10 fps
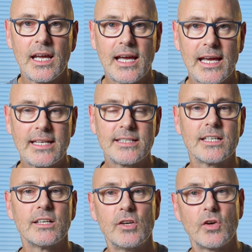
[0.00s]
and
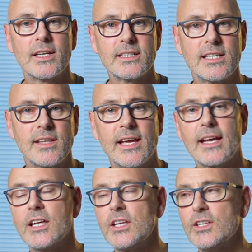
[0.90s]
log into
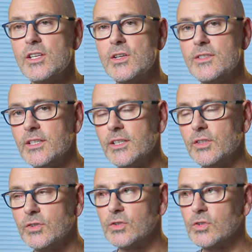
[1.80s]
that using
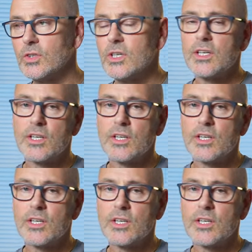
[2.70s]
your